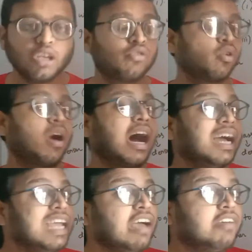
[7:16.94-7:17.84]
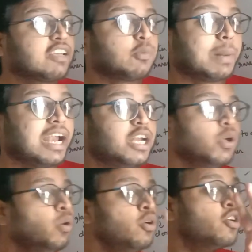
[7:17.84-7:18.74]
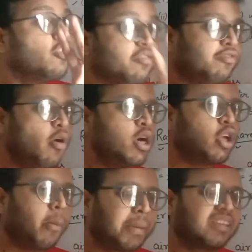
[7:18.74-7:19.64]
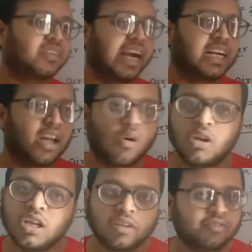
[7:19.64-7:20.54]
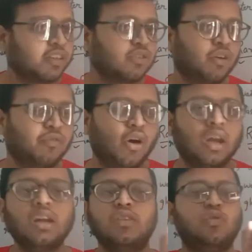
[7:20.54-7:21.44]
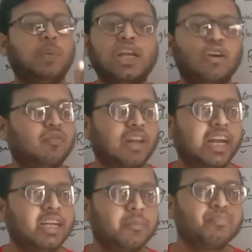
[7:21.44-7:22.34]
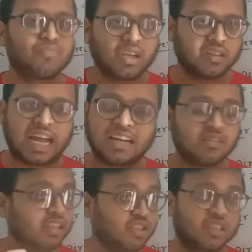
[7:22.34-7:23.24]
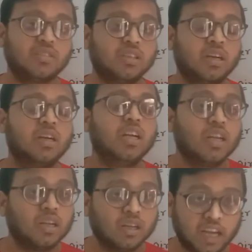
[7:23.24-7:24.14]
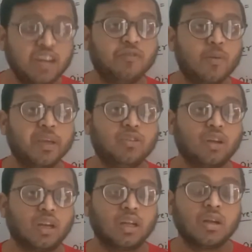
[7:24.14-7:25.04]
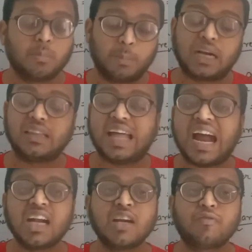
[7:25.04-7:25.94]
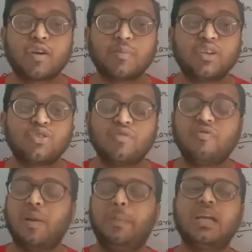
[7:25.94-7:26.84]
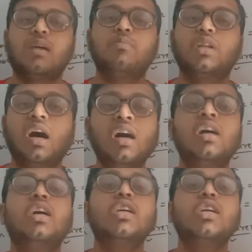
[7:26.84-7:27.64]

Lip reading: So I have explained you 4 topics right now. First of all, speed of light, that is the just a information, but that information will become the